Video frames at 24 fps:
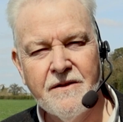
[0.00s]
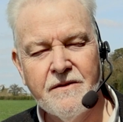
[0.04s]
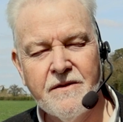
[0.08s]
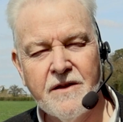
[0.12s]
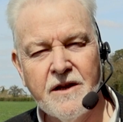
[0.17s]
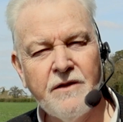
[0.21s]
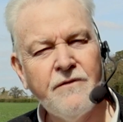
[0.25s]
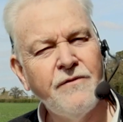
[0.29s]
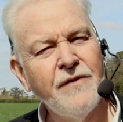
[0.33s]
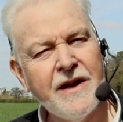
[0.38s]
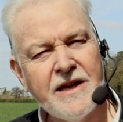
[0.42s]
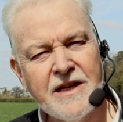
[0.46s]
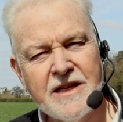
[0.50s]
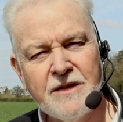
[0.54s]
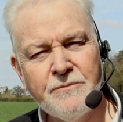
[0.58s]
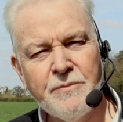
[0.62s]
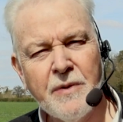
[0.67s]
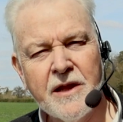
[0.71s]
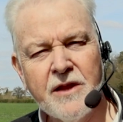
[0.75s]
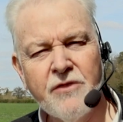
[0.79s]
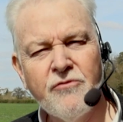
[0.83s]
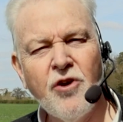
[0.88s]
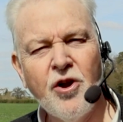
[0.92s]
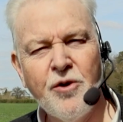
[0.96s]
that was invented
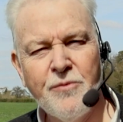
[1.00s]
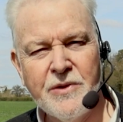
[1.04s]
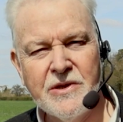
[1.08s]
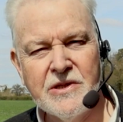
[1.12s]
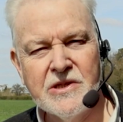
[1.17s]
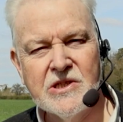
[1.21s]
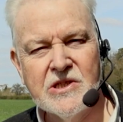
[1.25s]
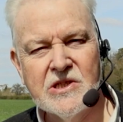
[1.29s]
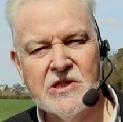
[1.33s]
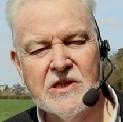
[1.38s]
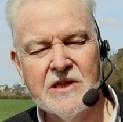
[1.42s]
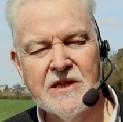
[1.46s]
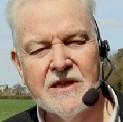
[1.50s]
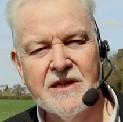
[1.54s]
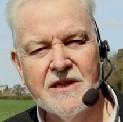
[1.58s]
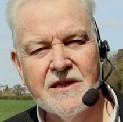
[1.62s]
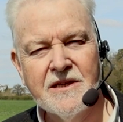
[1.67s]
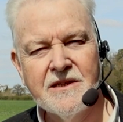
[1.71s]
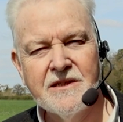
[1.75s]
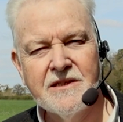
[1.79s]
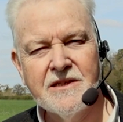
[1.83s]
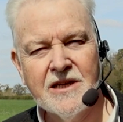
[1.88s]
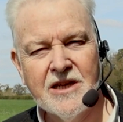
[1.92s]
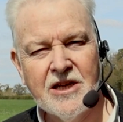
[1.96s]
by the Romans
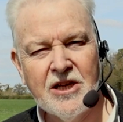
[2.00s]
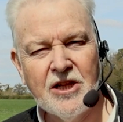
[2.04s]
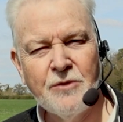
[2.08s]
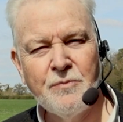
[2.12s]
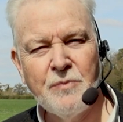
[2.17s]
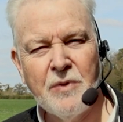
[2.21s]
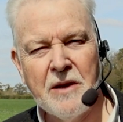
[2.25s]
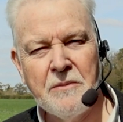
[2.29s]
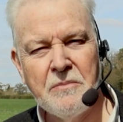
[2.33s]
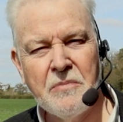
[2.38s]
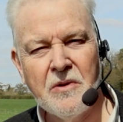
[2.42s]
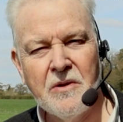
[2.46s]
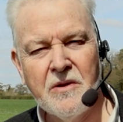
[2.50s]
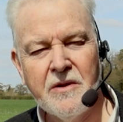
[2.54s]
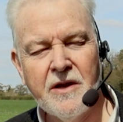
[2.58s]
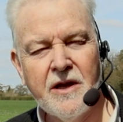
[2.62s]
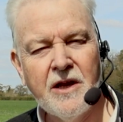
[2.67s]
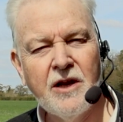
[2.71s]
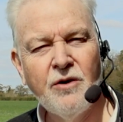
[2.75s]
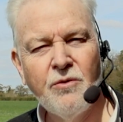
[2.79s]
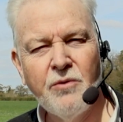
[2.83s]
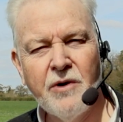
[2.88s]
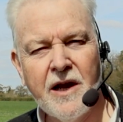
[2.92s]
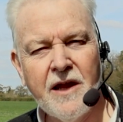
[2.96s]
to kill people
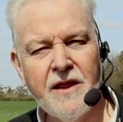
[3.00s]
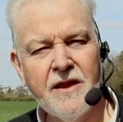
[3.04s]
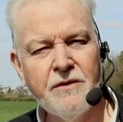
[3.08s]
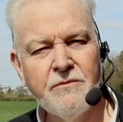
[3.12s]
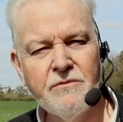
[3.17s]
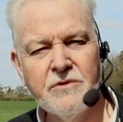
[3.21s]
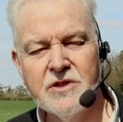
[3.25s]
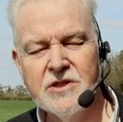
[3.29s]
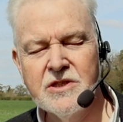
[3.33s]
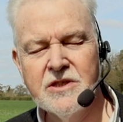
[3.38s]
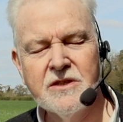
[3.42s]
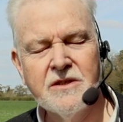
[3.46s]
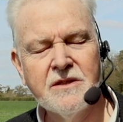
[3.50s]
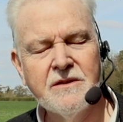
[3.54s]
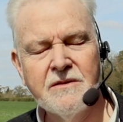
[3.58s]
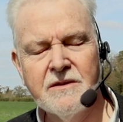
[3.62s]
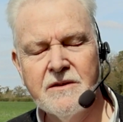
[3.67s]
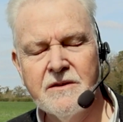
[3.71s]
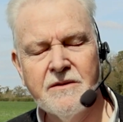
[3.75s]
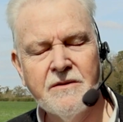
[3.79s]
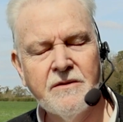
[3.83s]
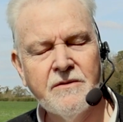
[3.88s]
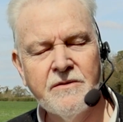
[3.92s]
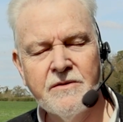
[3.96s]
in a way that was
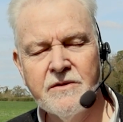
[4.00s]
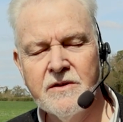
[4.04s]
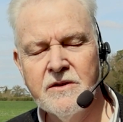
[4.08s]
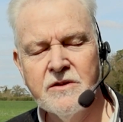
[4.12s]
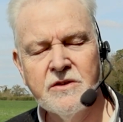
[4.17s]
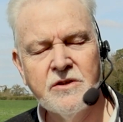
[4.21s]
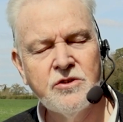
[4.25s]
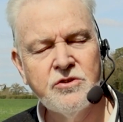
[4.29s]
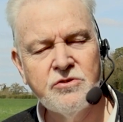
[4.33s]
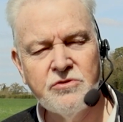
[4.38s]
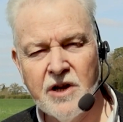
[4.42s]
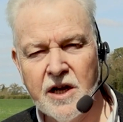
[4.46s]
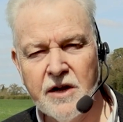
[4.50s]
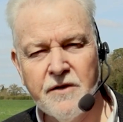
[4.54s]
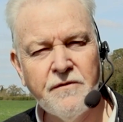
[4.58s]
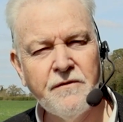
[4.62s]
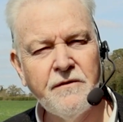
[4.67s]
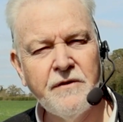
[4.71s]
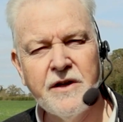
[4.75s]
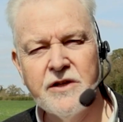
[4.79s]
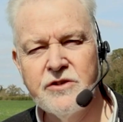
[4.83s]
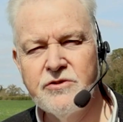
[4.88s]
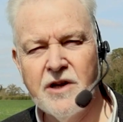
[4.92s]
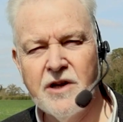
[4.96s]
dreadfully,